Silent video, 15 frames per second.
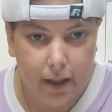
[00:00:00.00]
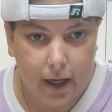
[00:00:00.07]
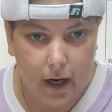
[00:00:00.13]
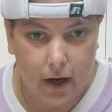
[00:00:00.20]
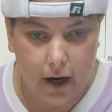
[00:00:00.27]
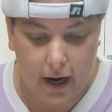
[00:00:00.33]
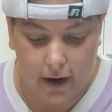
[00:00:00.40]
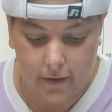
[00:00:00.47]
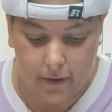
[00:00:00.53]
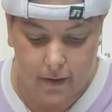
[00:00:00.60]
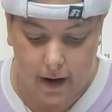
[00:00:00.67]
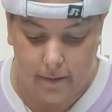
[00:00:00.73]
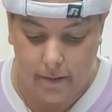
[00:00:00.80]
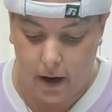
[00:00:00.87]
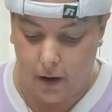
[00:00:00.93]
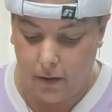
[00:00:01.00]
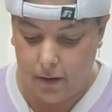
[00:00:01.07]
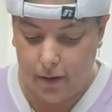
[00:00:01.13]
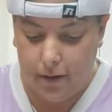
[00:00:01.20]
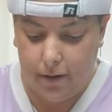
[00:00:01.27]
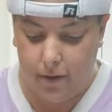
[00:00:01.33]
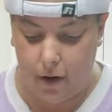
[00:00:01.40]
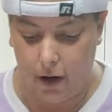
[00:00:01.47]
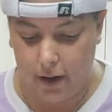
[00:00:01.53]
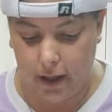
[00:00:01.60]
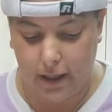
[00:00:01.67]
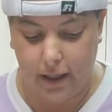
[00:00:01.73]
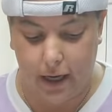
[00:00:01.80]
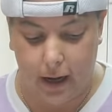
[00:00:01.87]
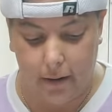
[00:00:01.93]
okay, of the rainbow on
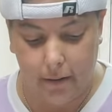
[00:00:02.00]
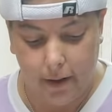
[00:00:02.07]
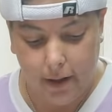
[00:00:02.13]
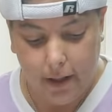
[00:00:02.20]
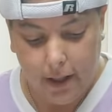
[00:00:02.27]
this cup.